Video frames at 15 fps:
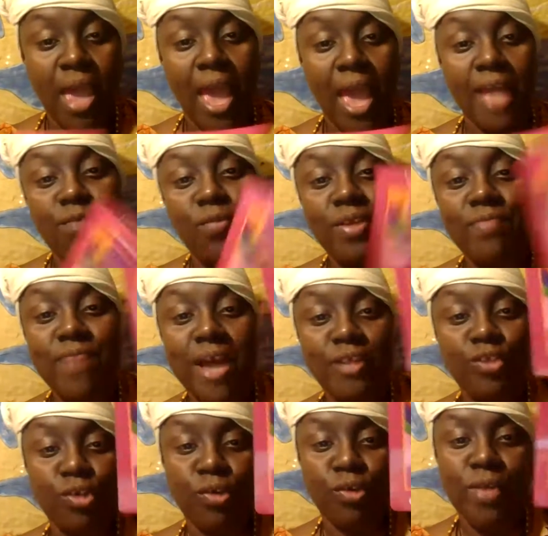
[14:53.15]
And then we've
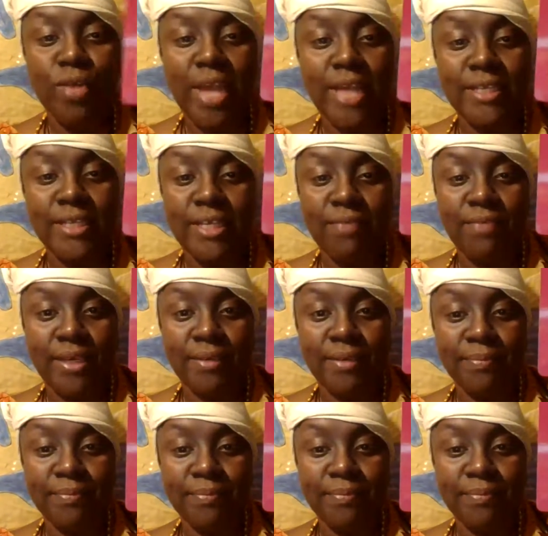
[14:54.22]
got your creativity.